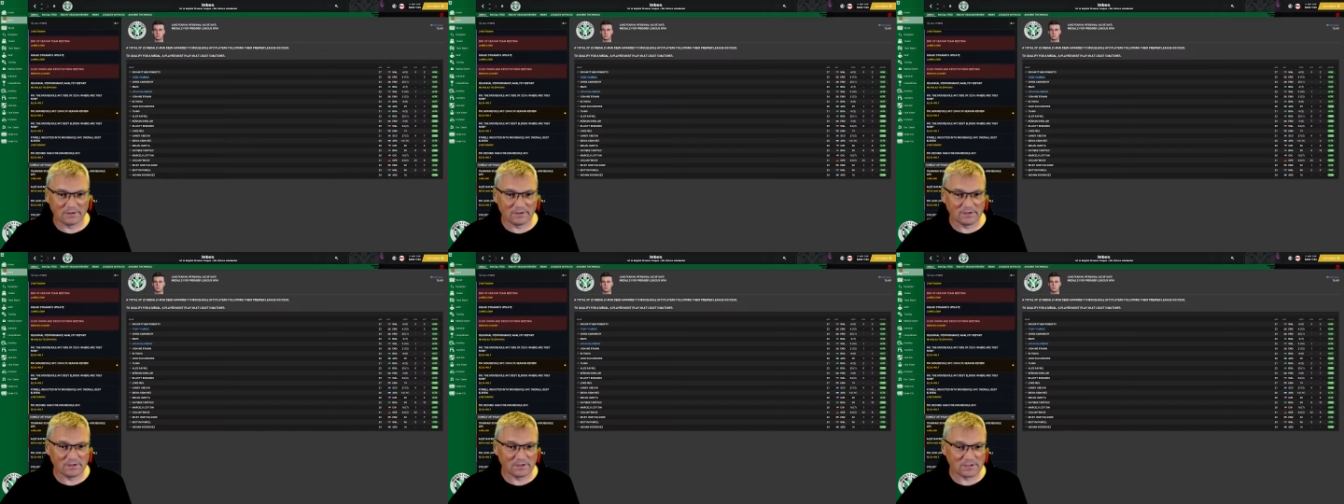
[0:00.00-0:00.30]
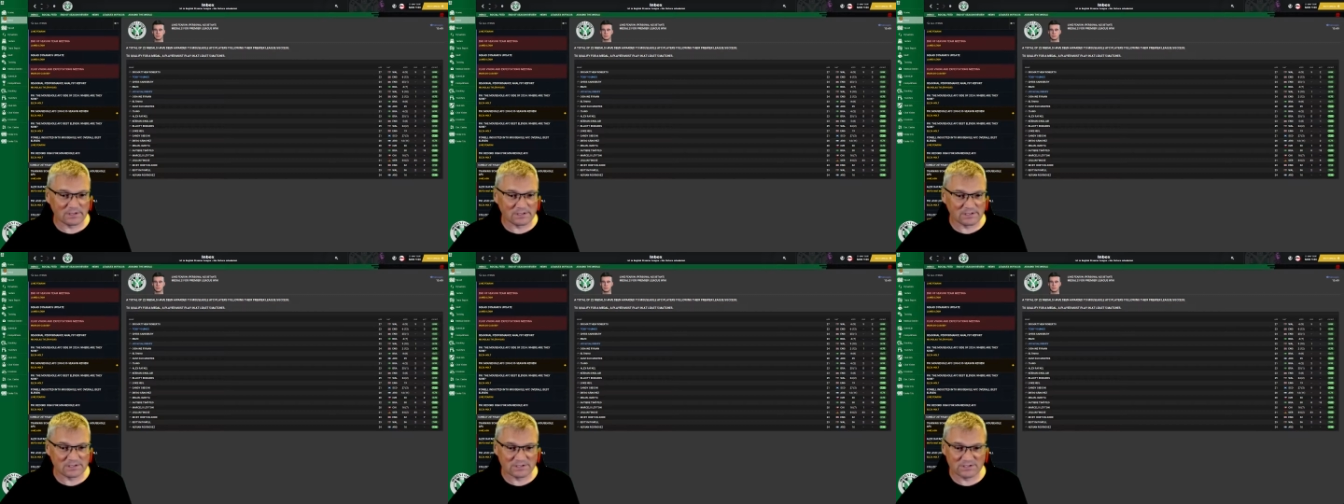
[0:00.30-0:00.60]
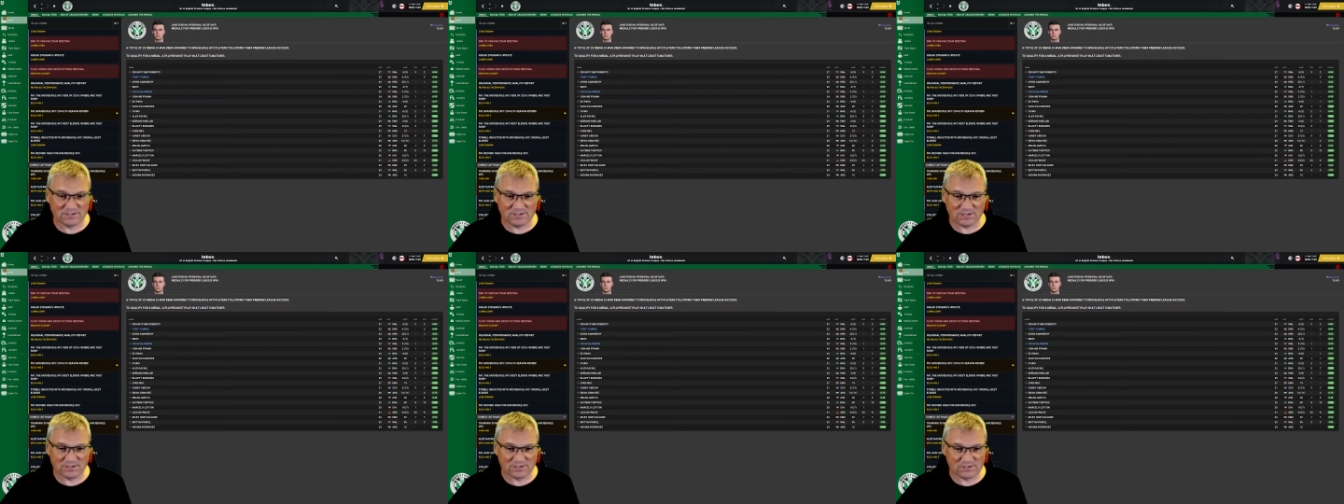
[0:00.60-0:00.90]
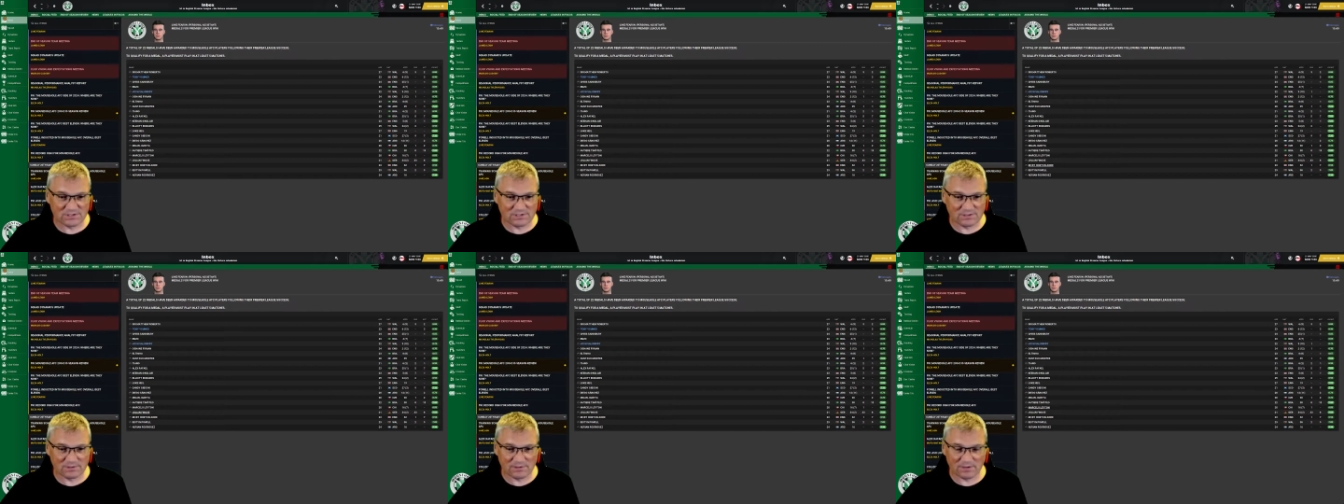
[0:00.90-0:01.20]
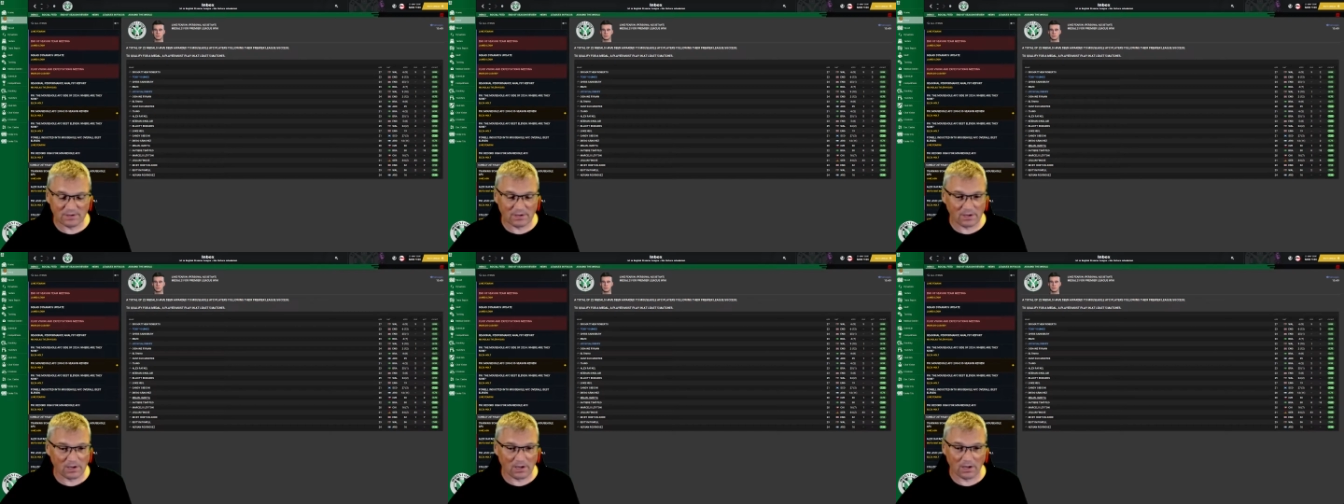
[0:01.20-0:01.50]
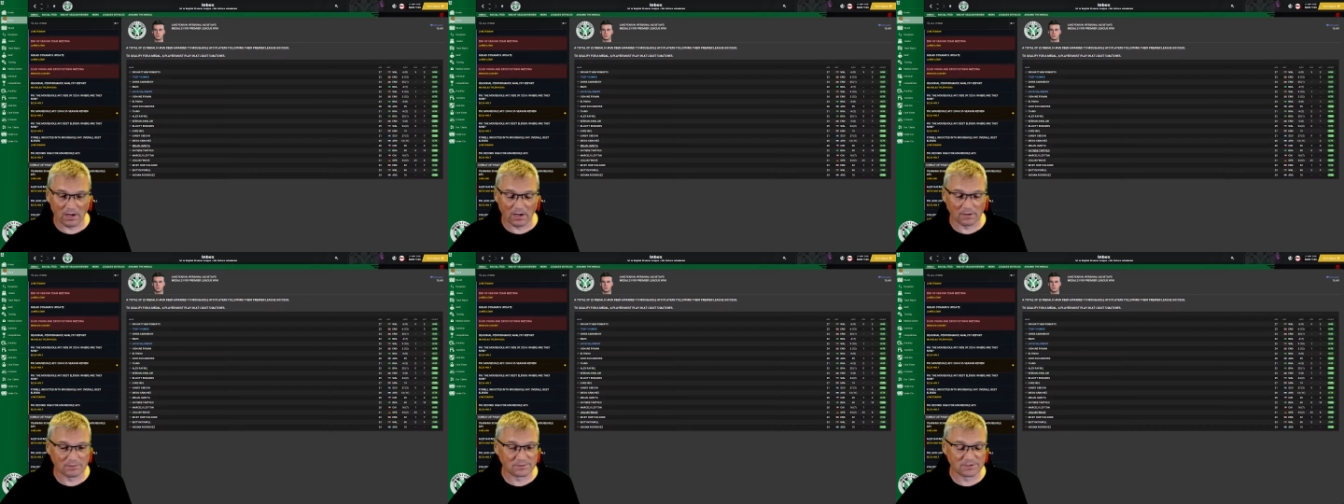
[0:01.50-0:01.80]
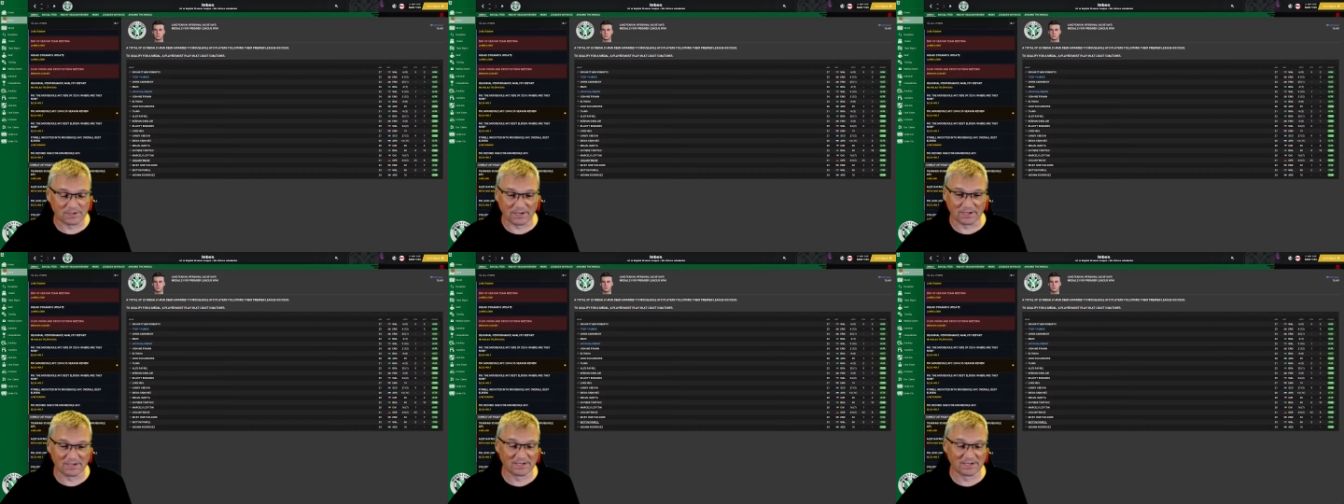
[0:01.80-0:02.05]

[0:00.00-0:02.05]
Uh, it's just. I was.